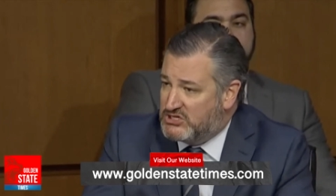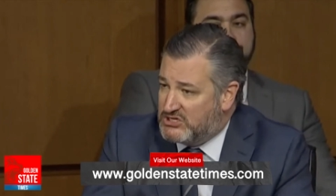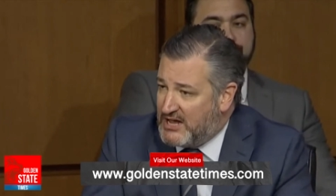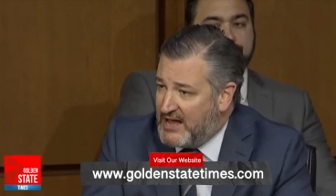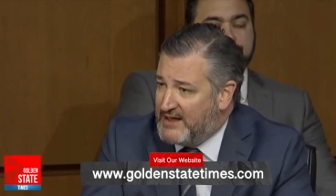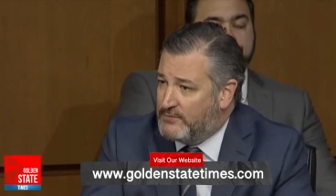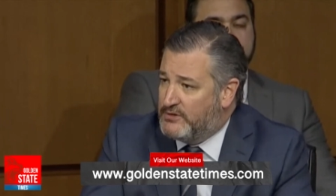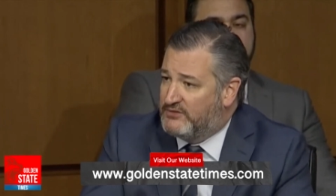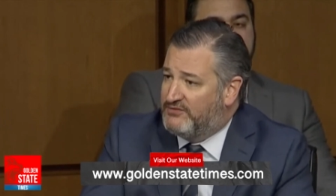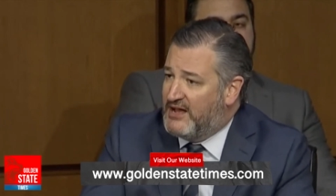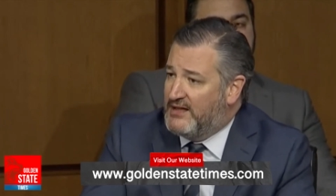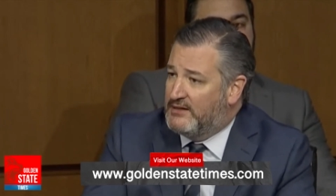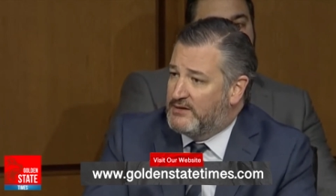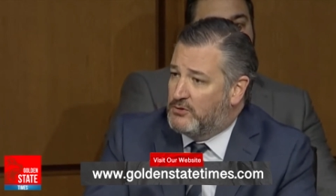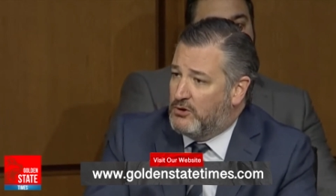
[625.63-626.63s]
side with
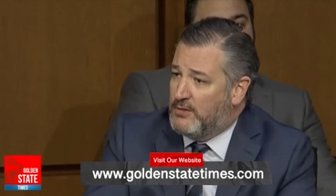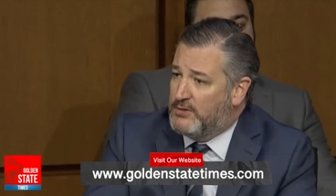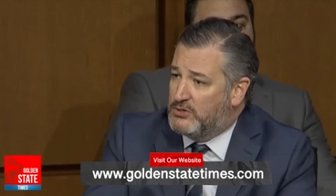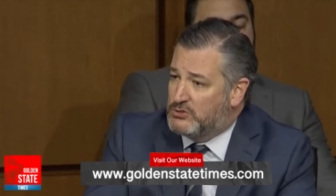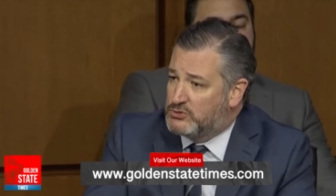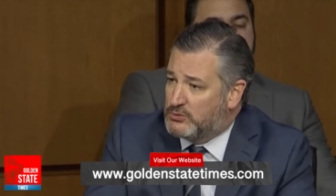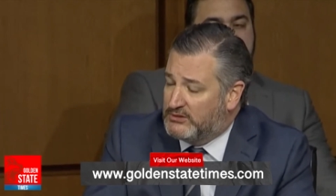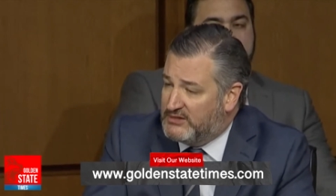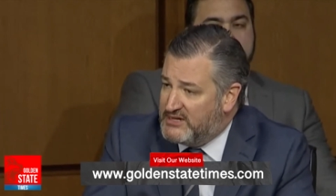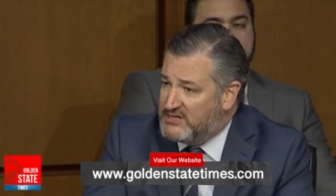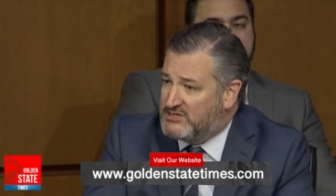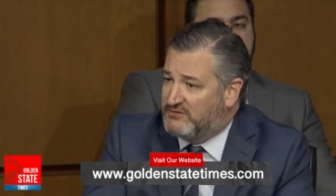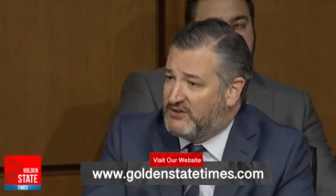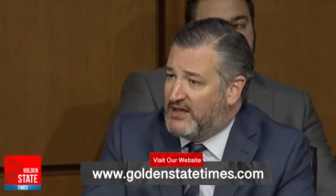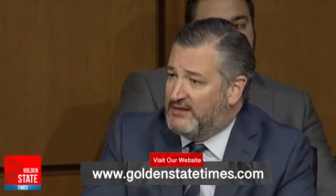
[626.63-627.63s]
violent criminals,
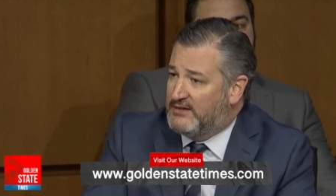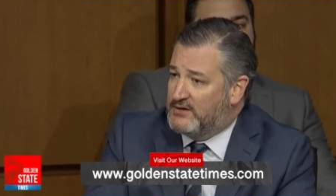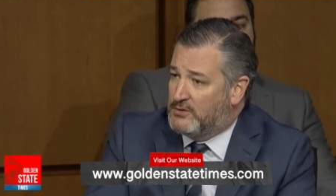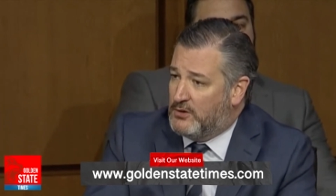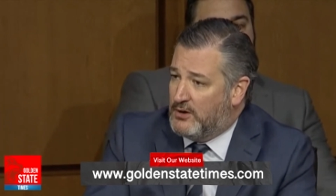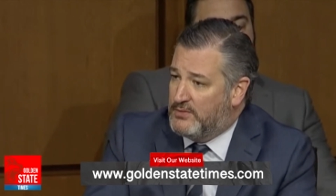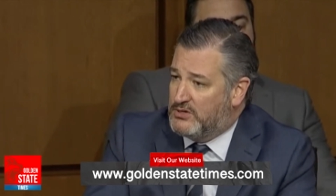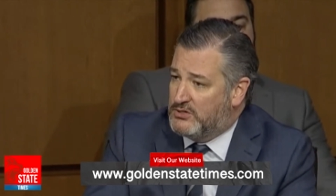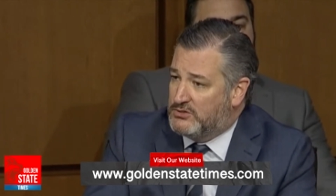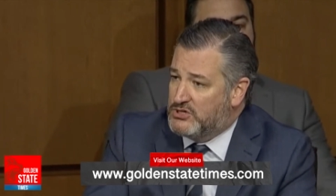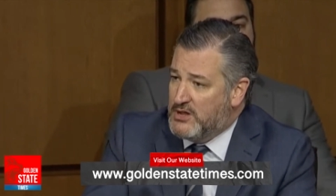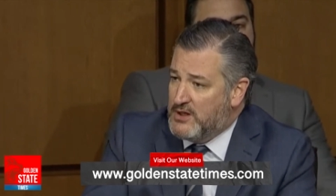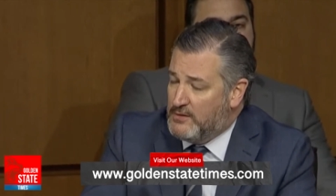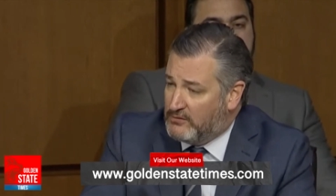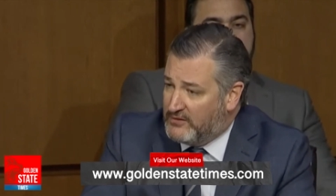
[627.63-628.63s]
release violent
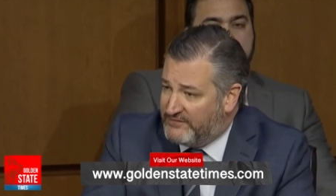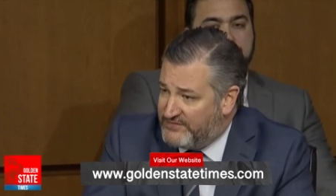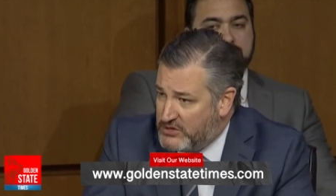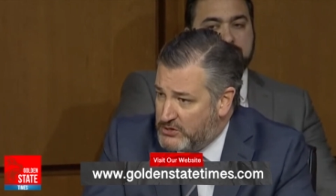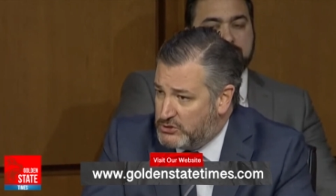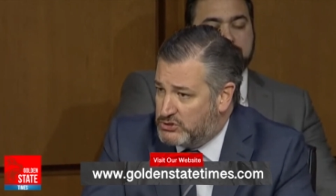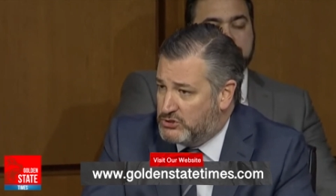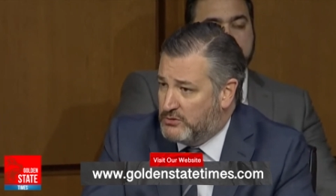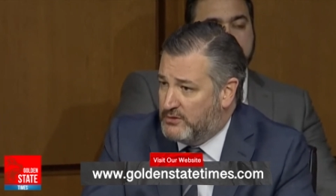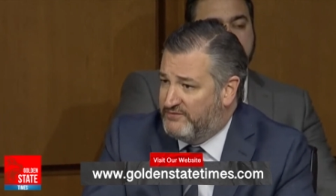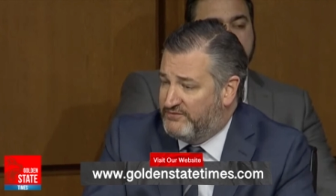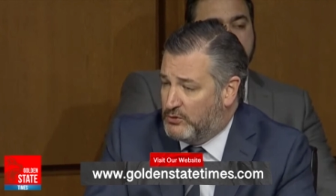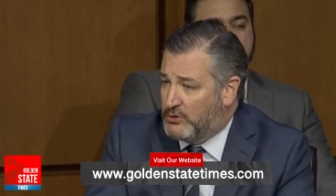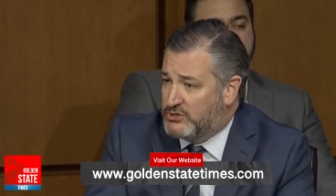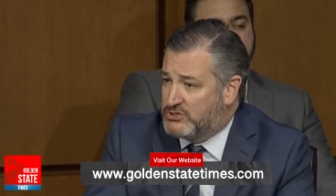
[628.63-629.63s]
criminals, refuse to
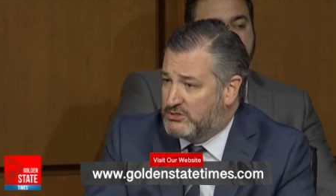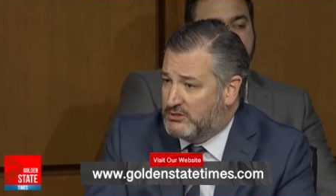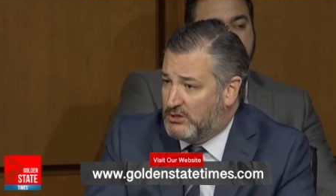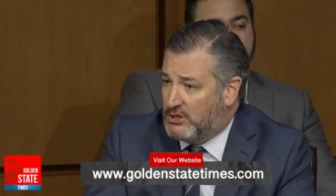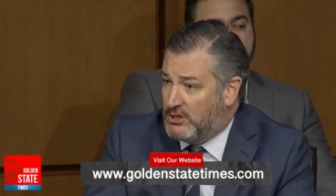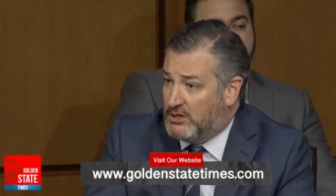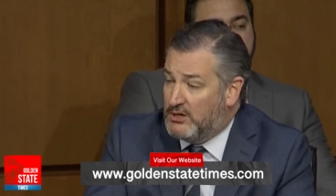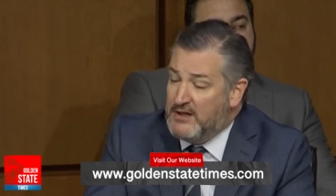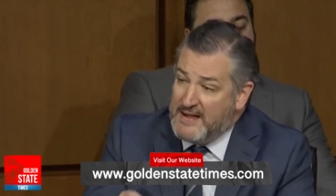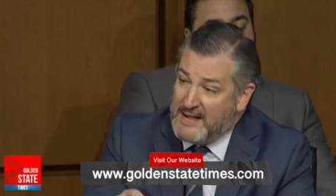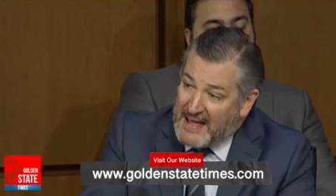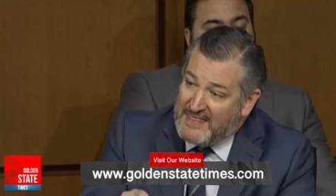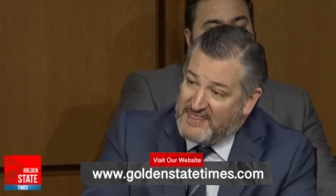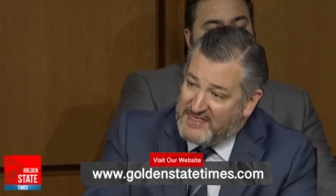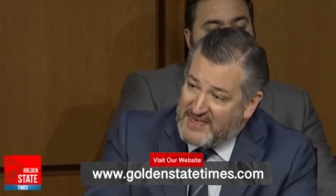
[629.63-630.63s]
enforce the law,
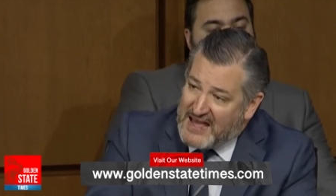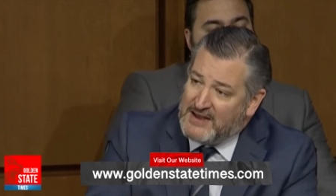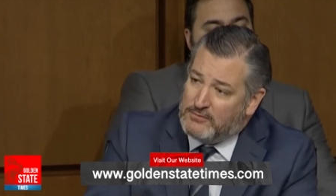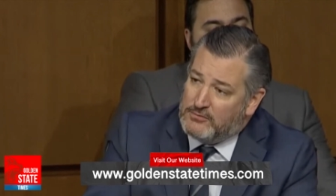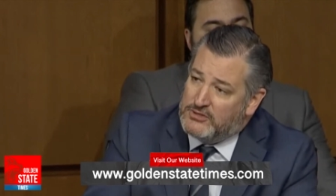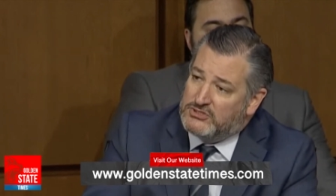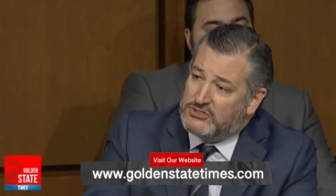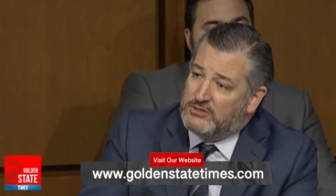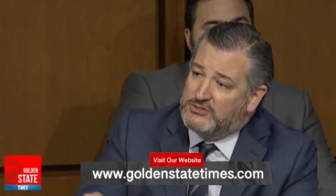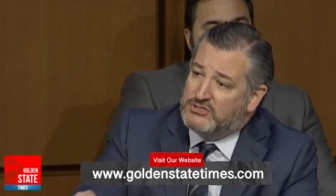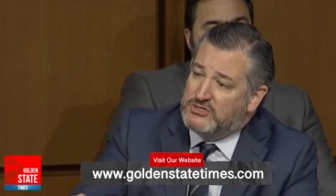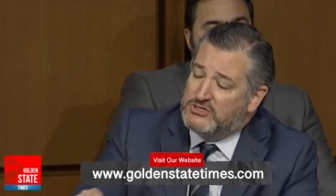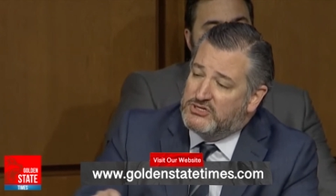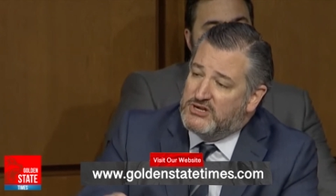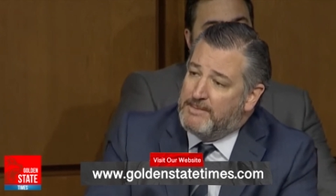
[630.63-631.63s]
and that
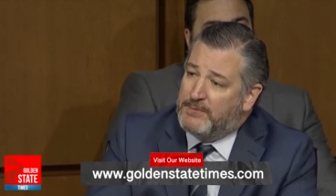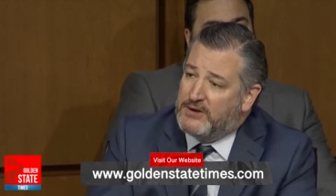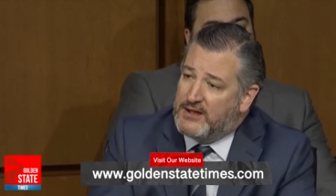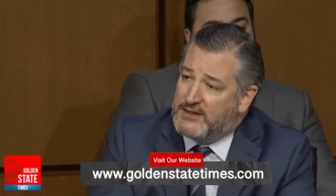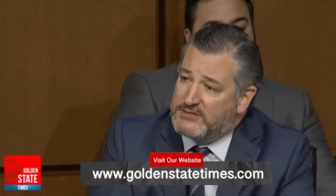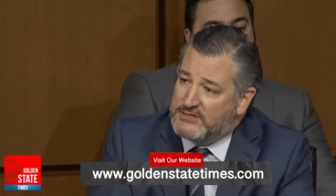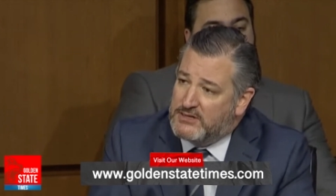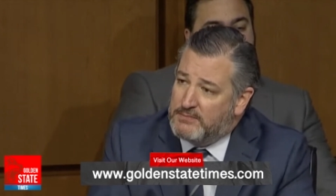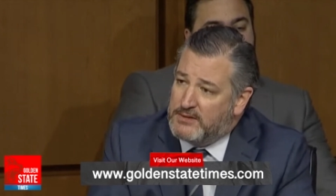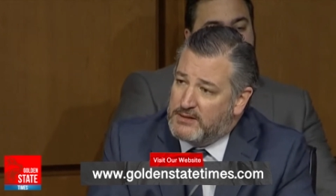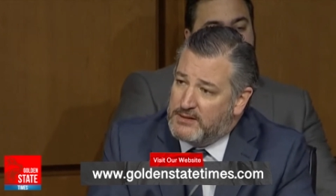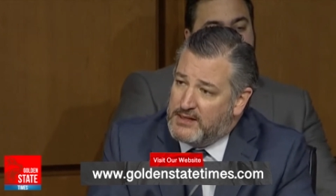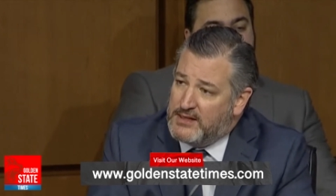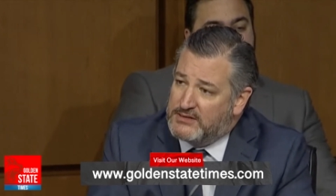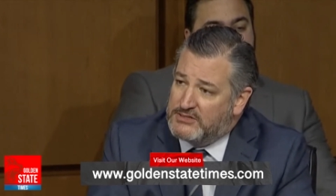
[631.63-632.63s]
results in jeopardizing
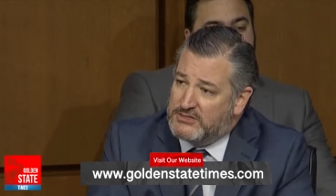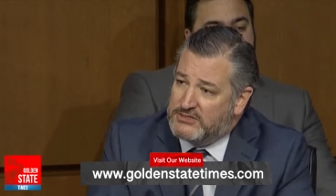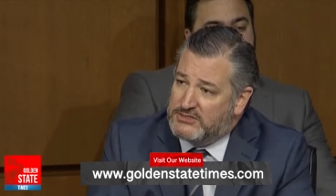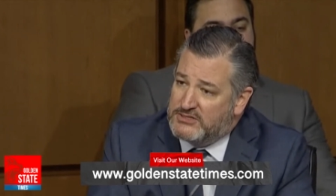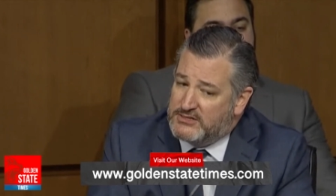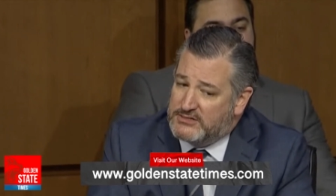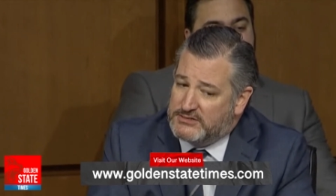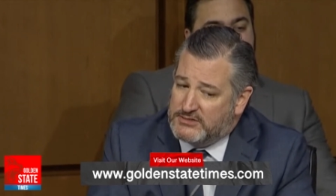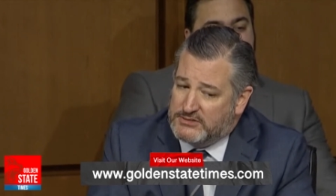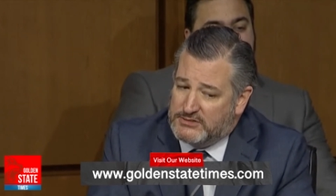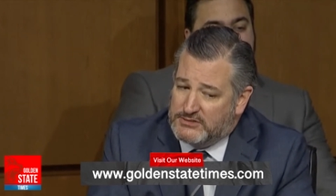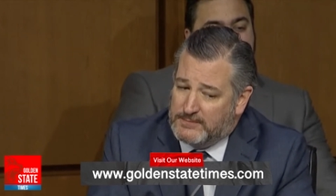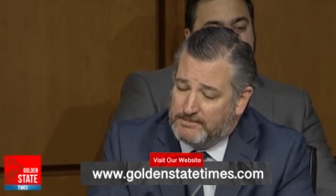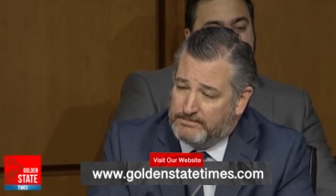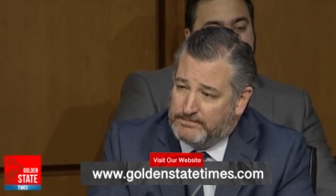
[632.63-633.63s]
innocent
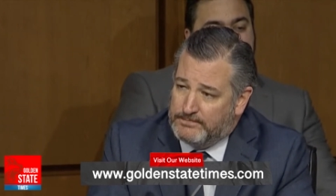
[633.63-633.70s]
citizens.